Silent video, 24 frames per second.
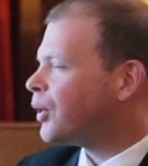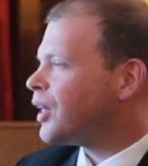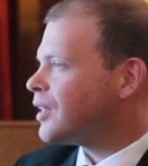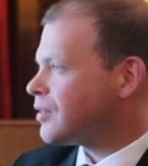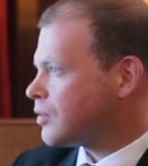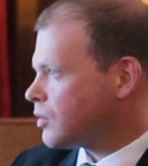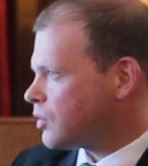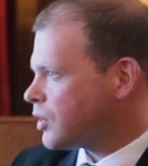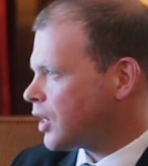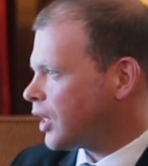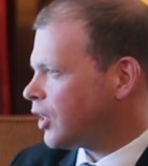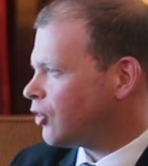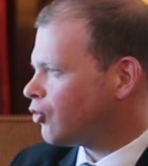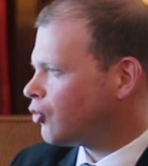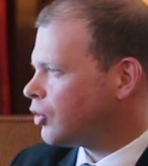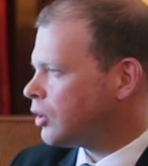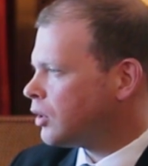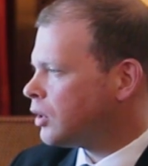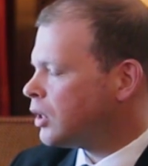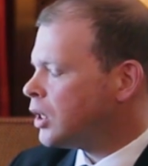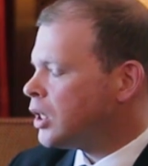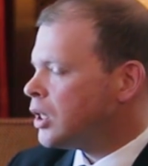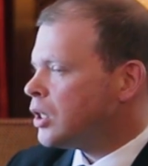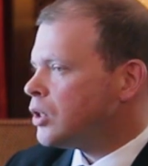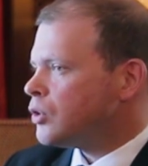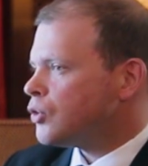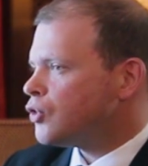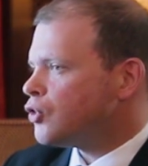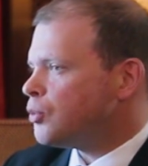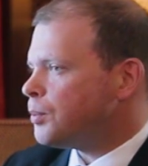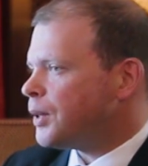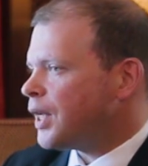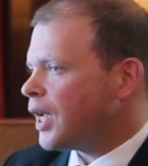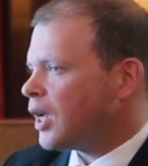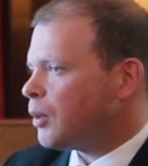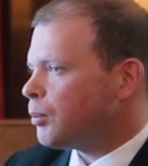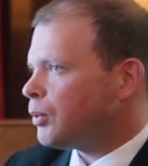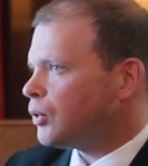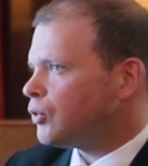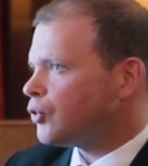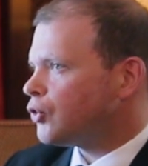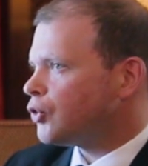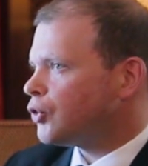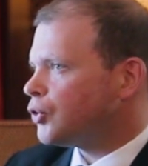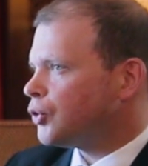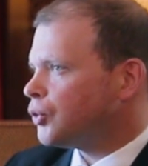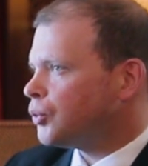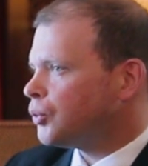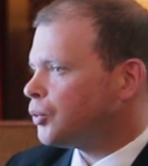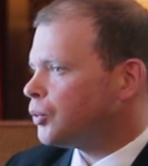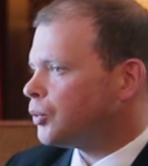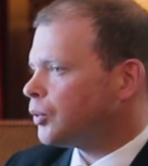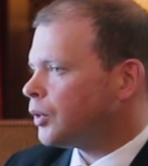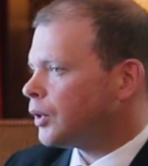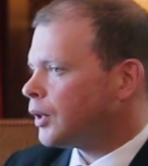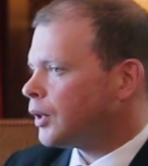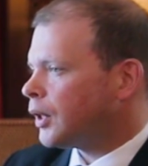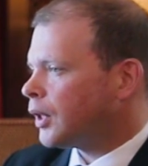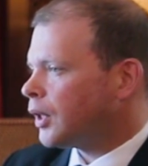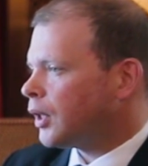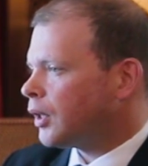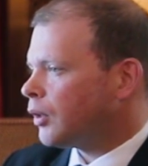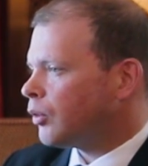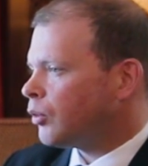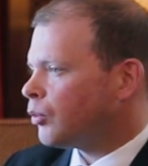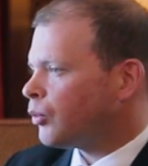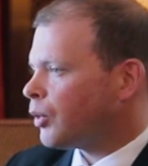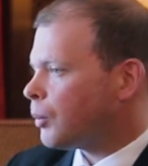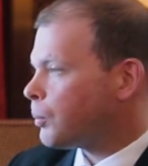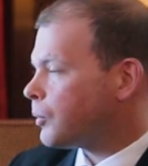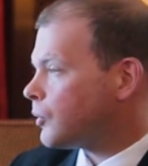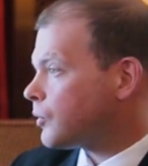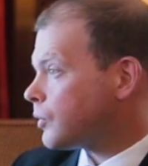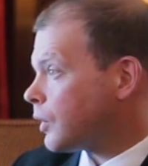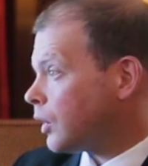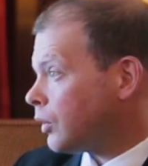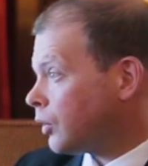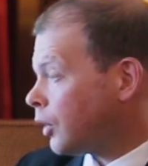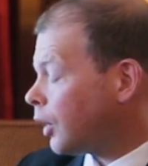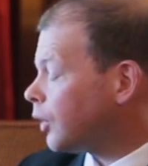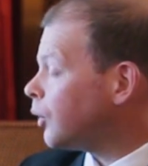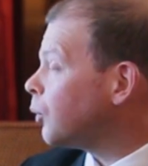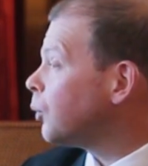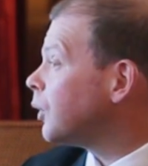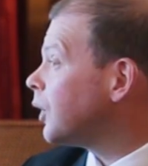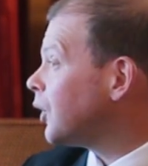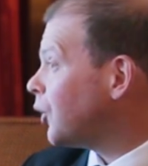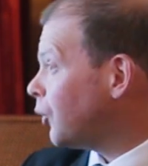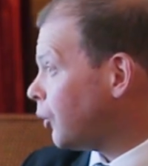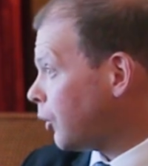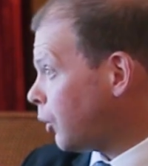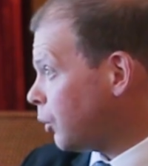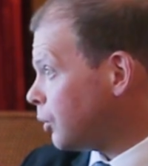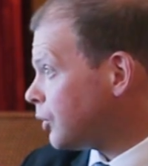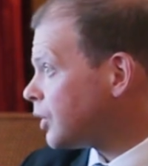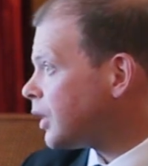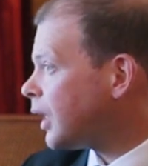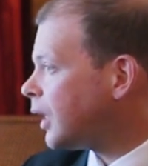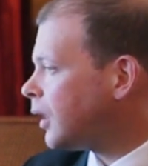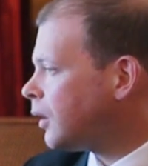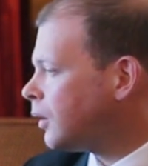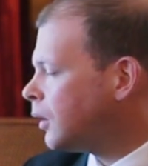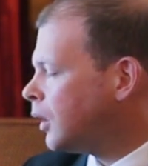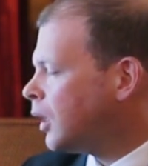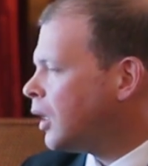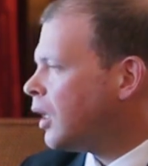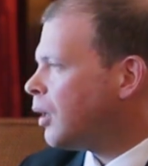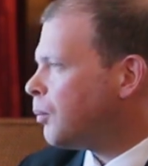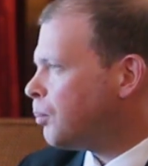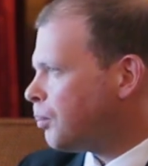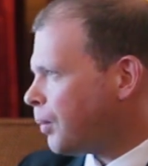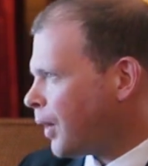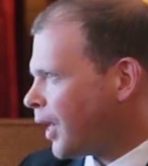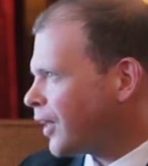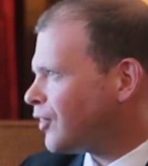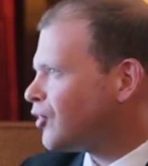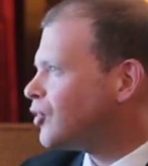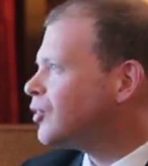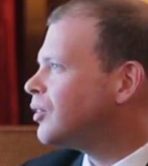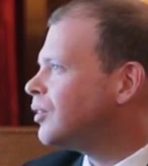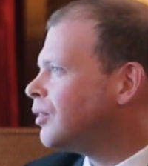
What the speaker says: presentation to be able to represent not only your hotel, but